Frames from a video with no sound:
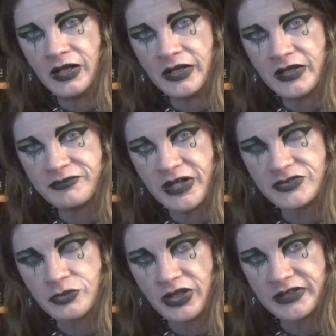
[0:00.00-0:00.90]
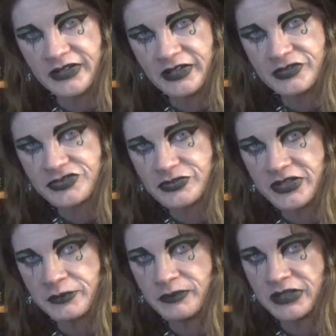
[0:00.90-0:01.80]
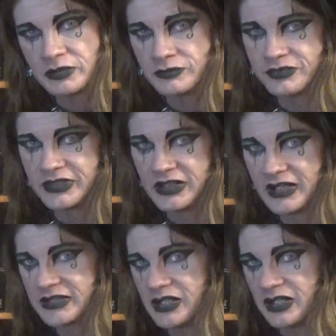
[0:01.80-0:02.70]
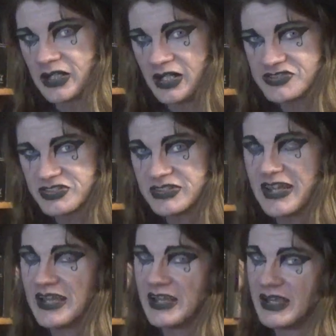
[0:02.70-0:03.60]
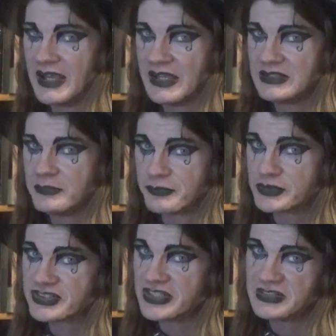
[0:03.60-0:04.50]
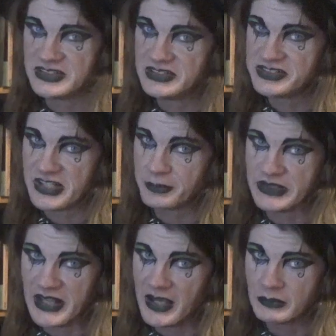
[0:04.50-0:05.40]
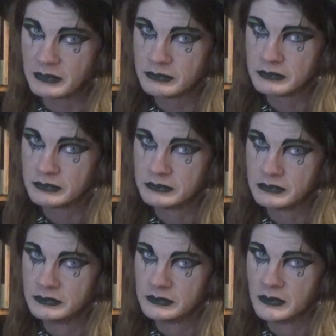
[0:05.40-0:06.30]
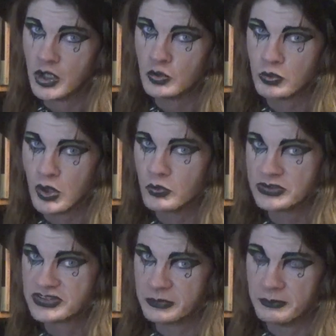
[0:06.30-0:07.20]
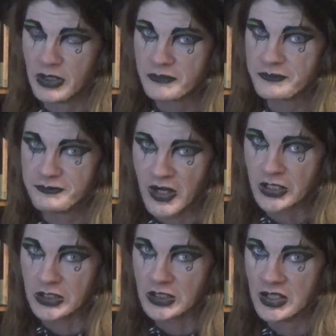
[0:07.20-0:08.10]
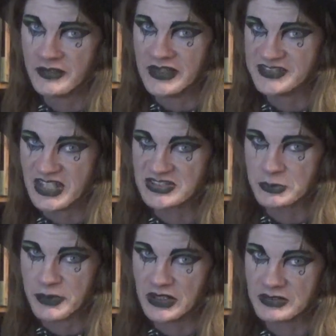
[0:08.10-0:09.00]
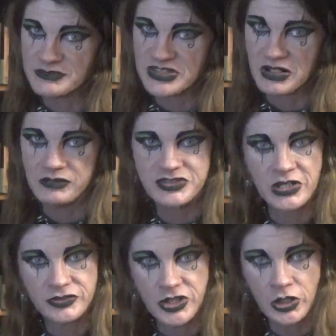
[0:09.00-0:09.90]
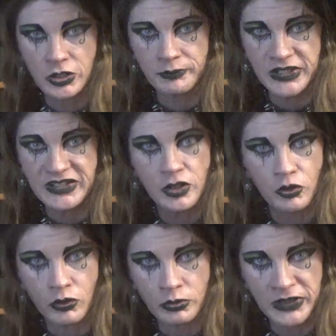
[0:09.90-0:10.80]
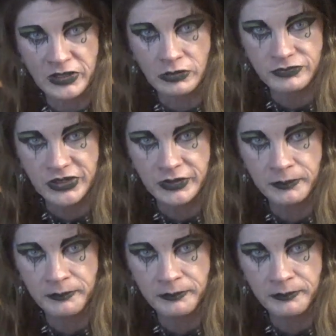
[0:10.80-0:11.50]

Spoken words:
If I was walking down the street and my girlfriend and I got accosted and the first hit didn't take me down, woe unto the motherfucker that takes it upon themselves to hurt me or my girlfriend.